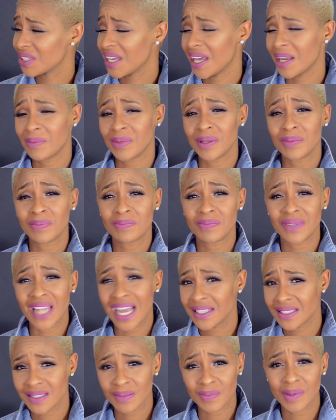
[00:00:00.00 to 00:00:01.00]
you got to be
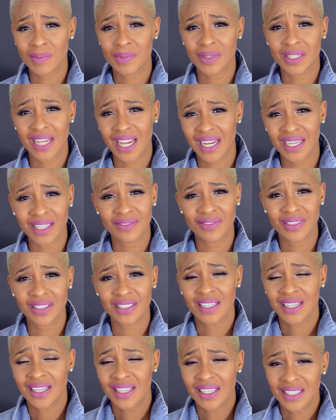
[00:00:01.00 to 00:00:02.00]
nice to people that ain't even
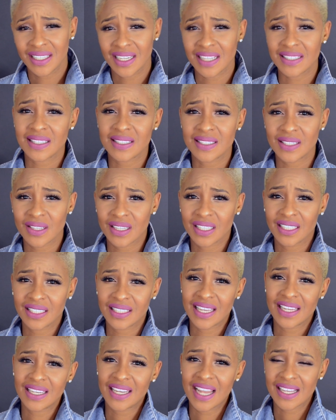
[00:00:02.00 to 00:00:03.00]
necessarily
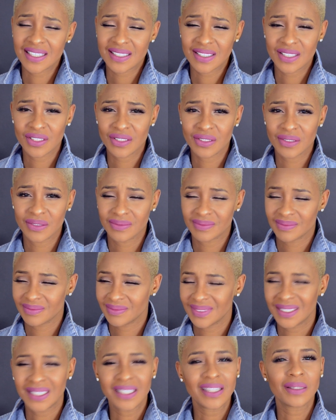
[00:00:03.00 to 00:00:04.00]
that nice to you.
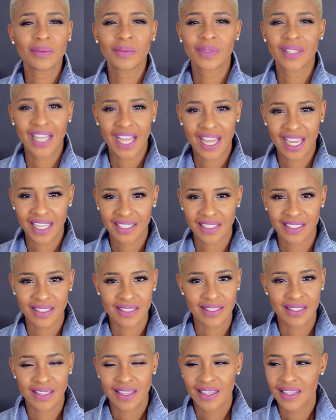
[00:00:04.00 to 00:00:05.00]
Kill them with kindness.
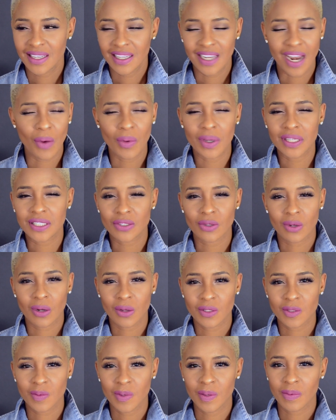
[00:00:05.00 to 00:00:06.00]
It always
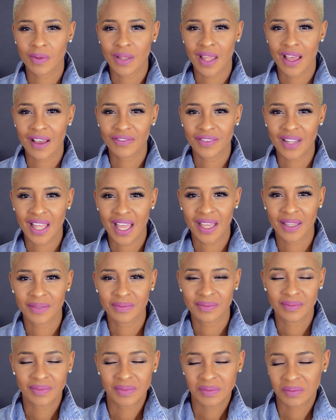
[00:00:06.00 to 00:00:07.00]
throws people off like,
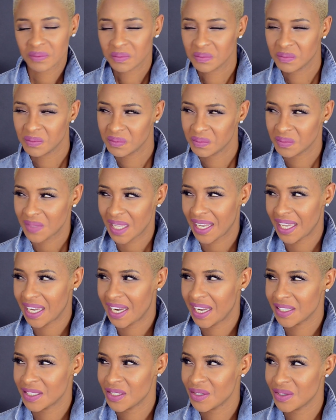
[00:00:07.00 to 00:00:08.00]
I got to
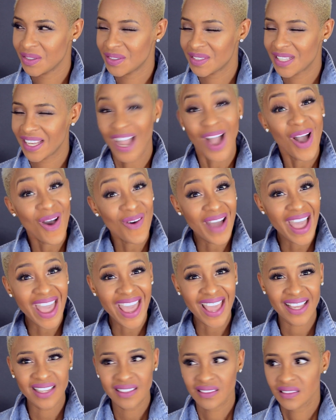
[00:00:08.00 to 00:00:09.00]
have a tune. It's like,
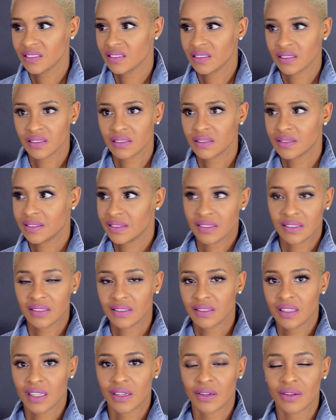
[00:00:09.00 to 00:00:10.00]
oh, hey.
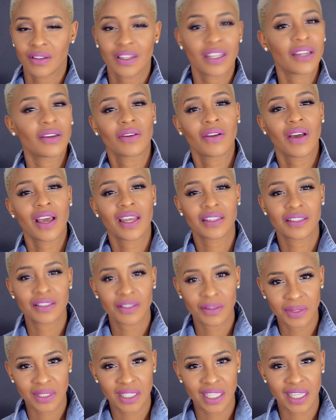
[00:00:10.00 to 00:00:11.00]
They don't, they don't know how to
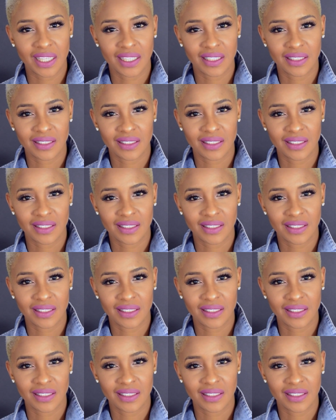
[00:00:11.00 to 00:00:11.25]
deal with that.